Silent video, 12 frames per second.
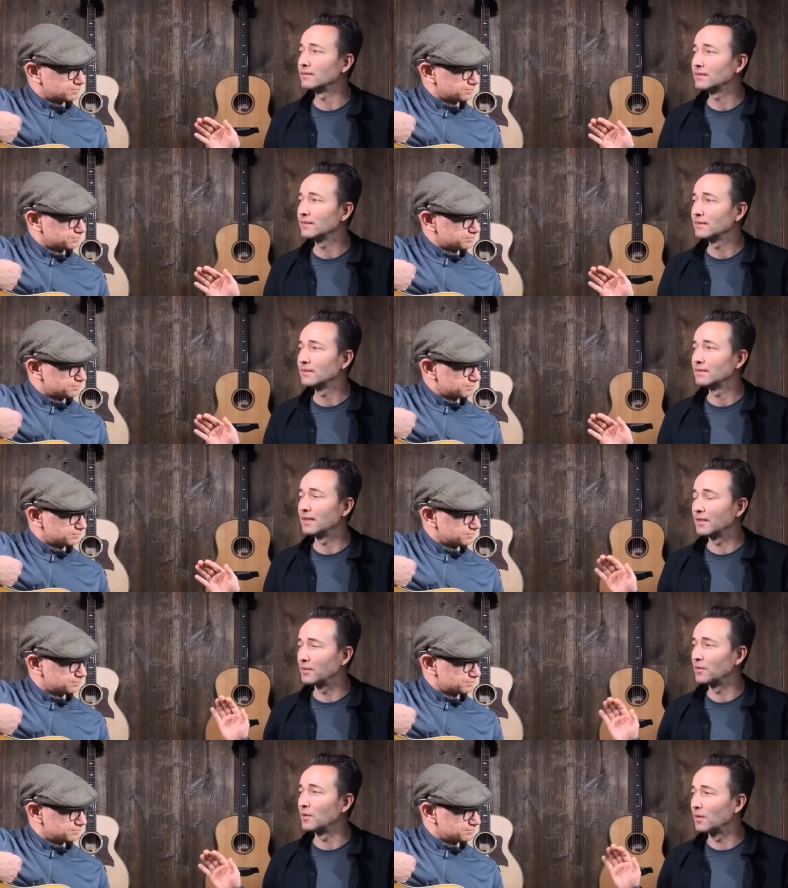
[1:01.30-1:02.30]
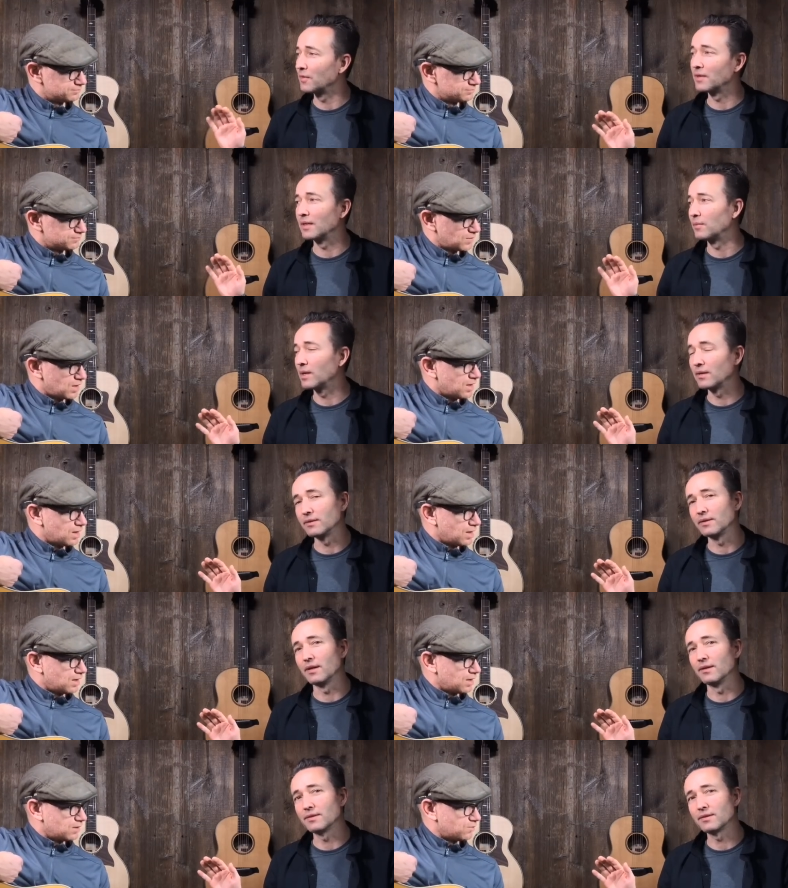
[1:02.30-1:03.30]
Speaker 1: Mm-hmm. I don't know everything about
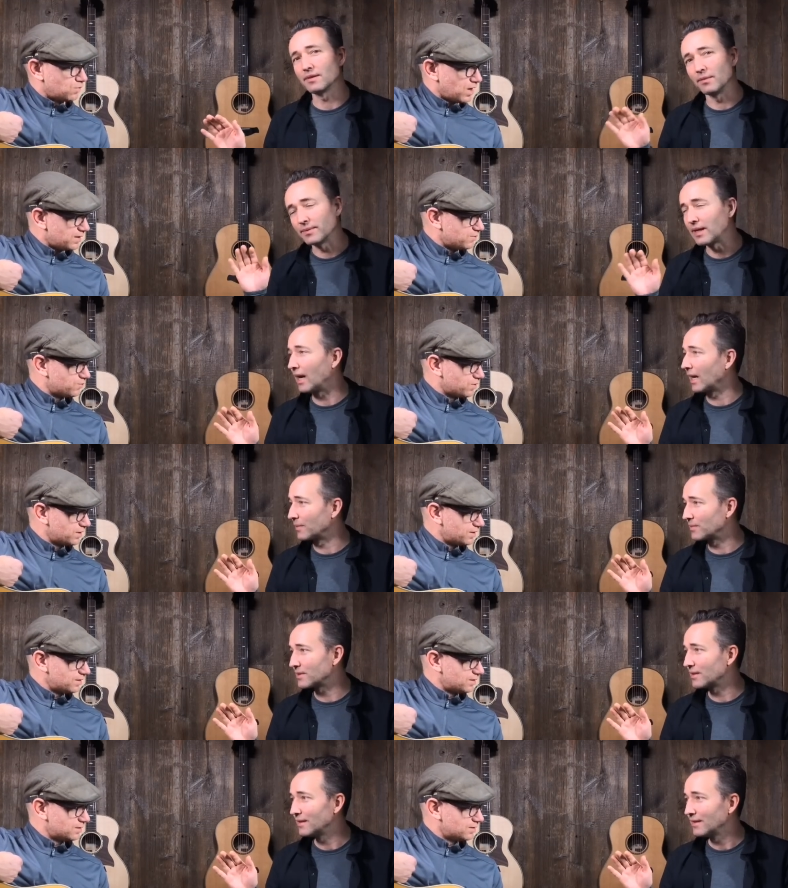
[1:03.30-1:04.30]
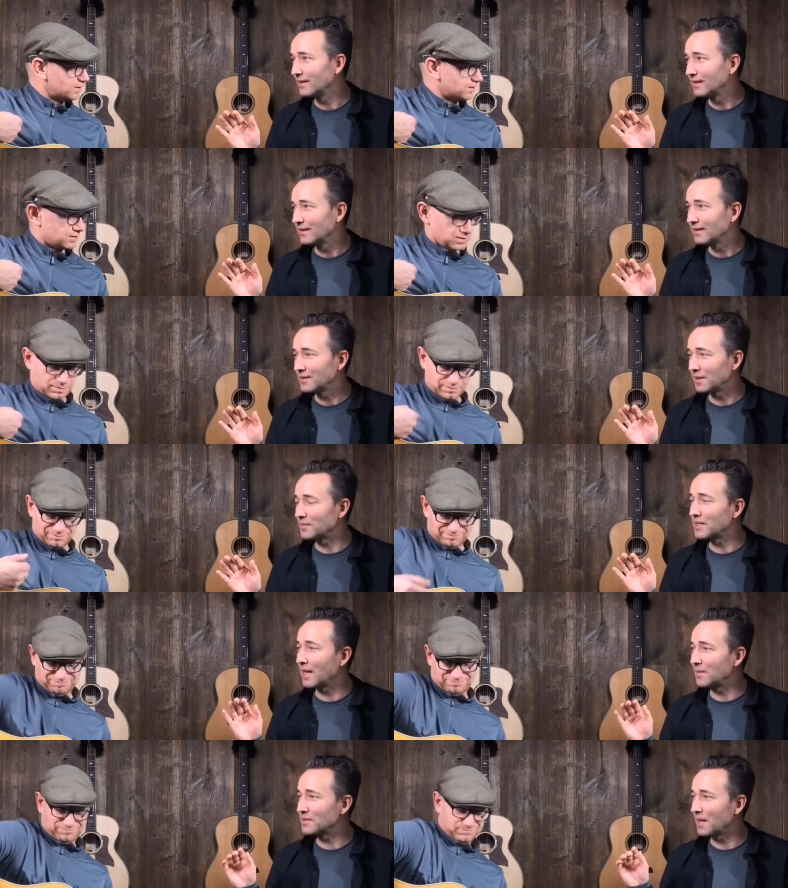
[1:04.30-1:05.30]
guitars. Sometimes. What? Really?
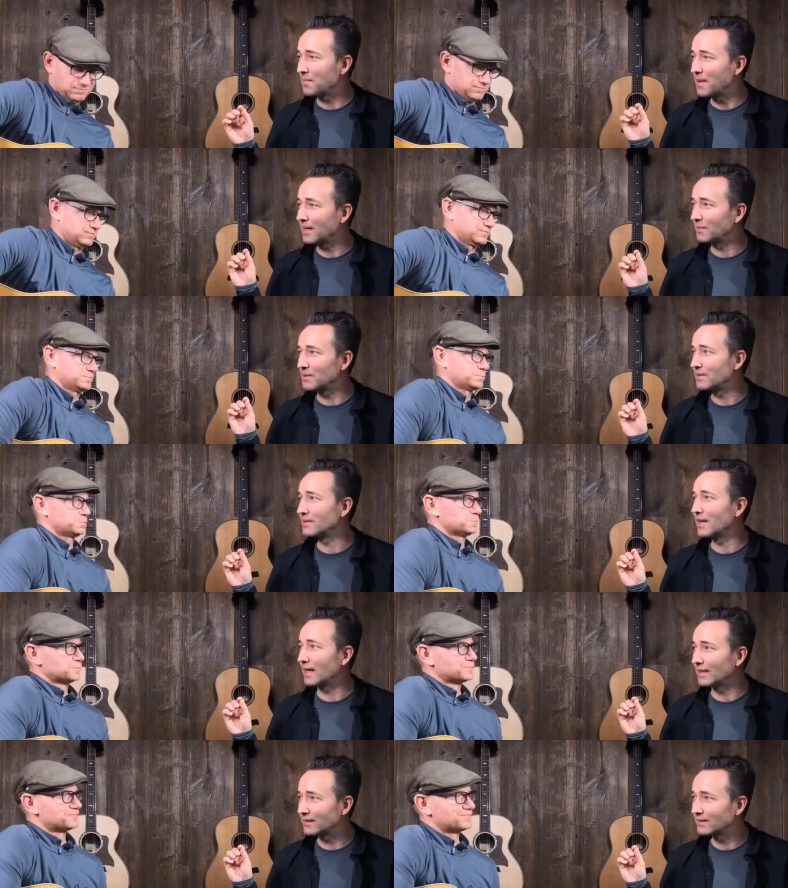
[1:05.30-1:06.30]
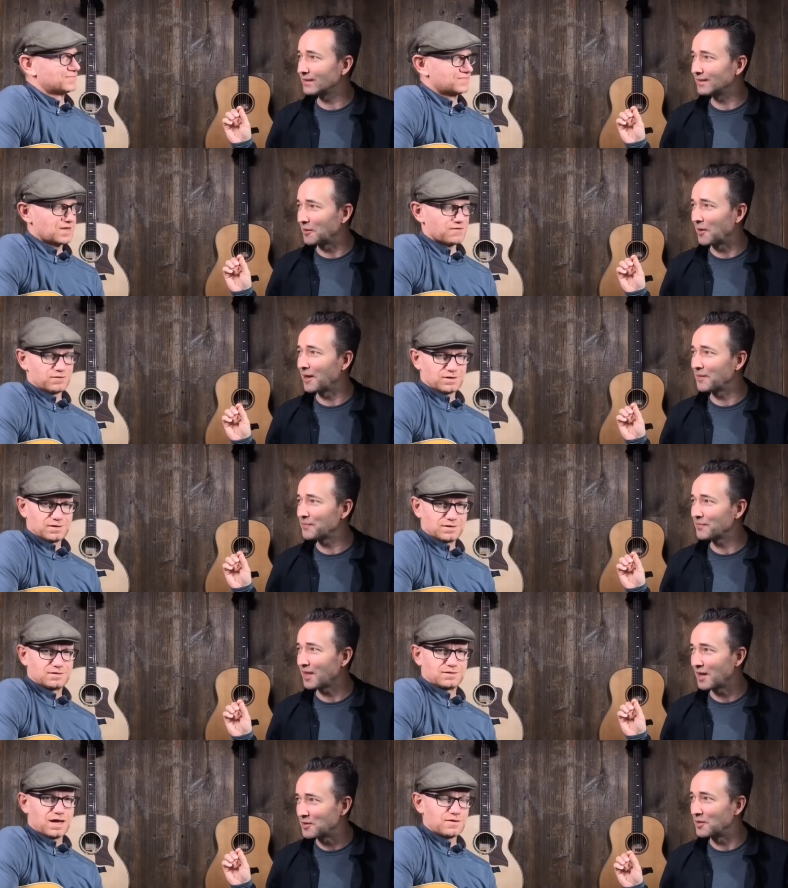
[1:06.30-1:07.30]
Sometimes I make mistakes. Never.
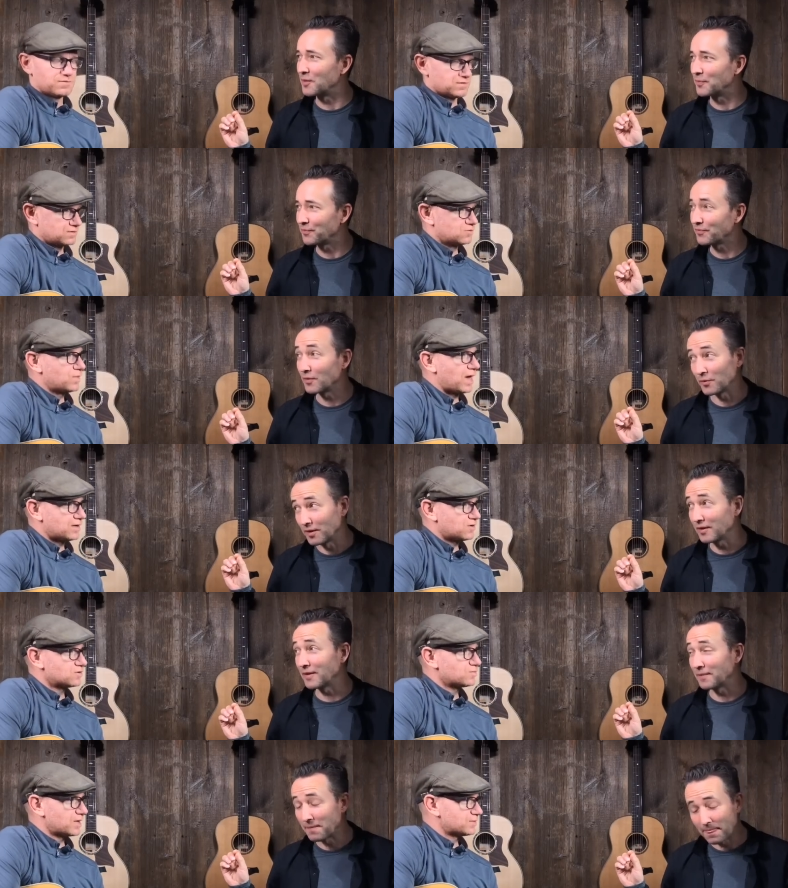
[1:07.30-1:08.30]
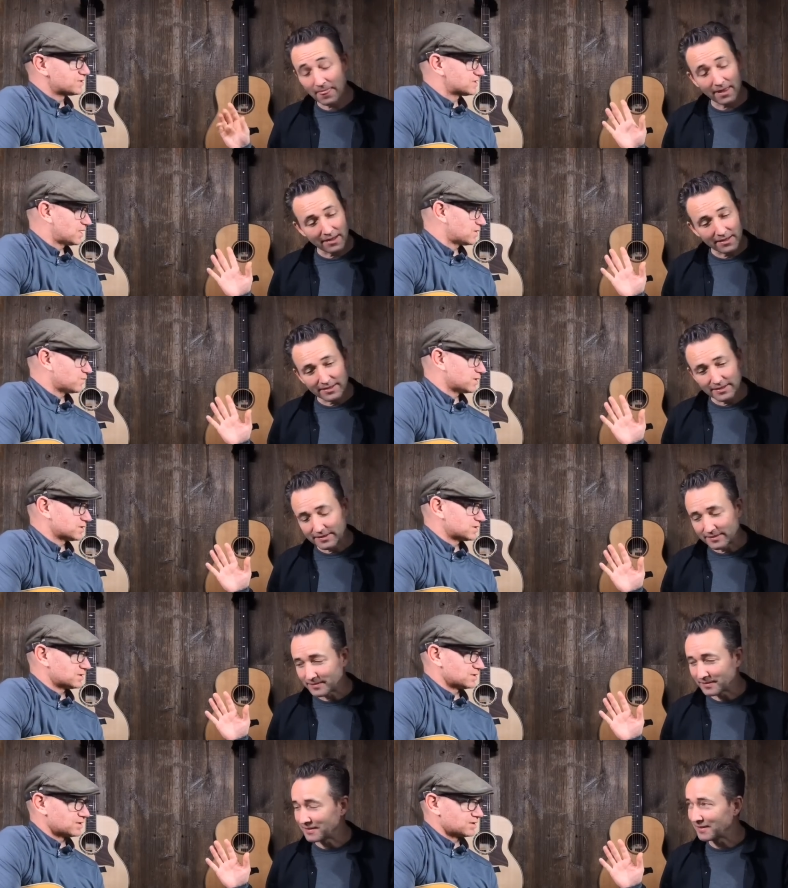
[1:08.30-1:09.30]
Right? I do. I, you ma really? I know you made a mistake
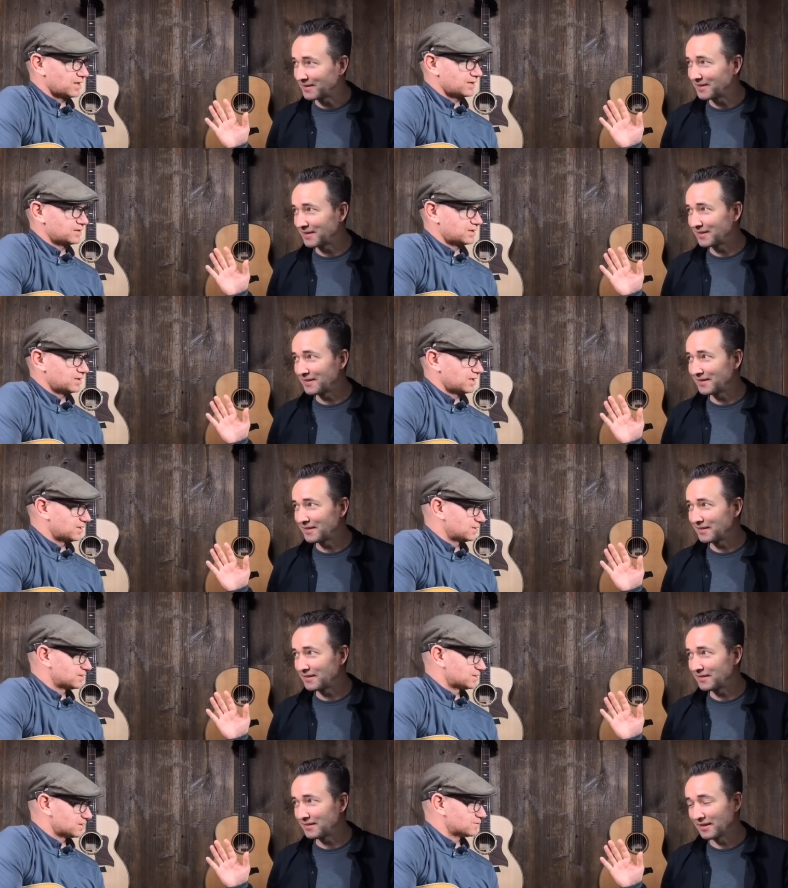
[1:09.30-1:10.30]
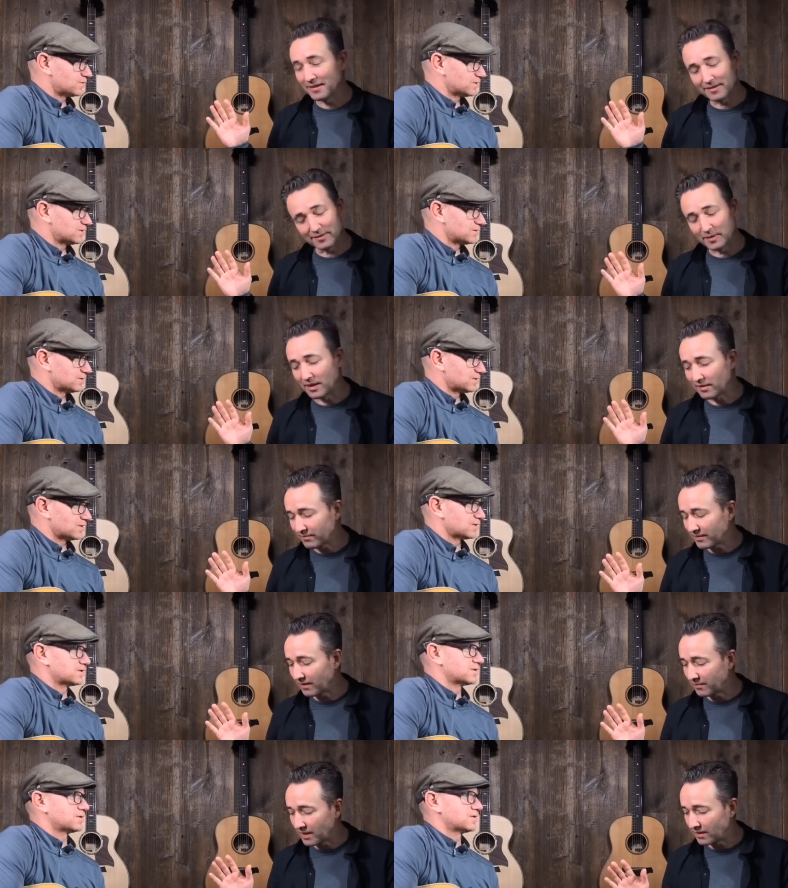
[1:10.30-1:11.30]
once in nineteen eighty-six. Yeah, was it? well, yeah.
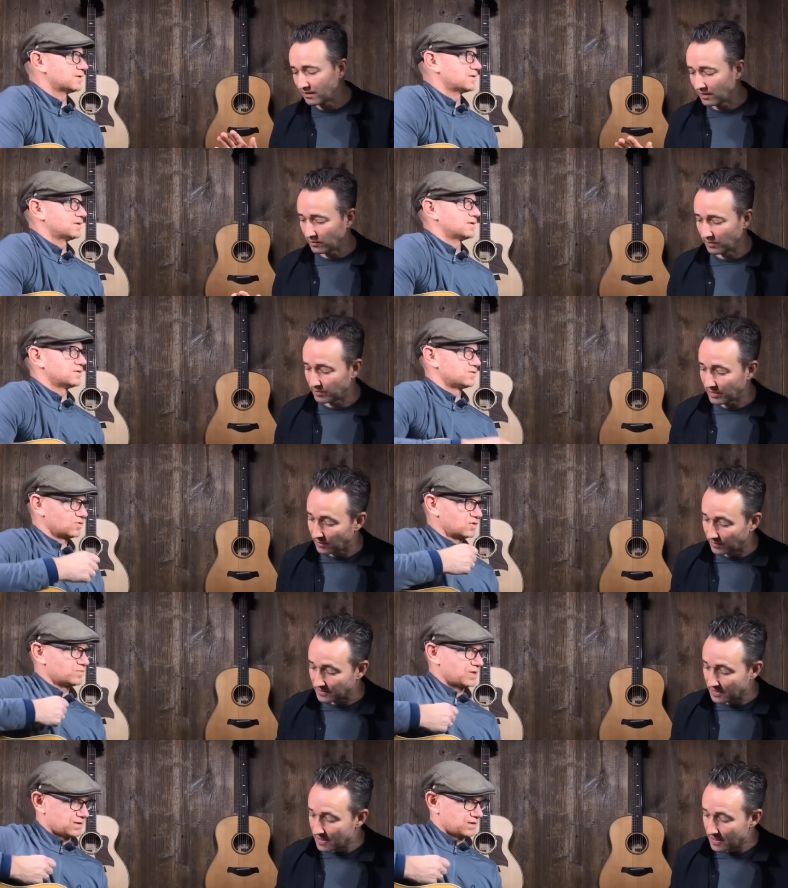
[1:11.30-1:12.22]
I, I made another one. But anyways,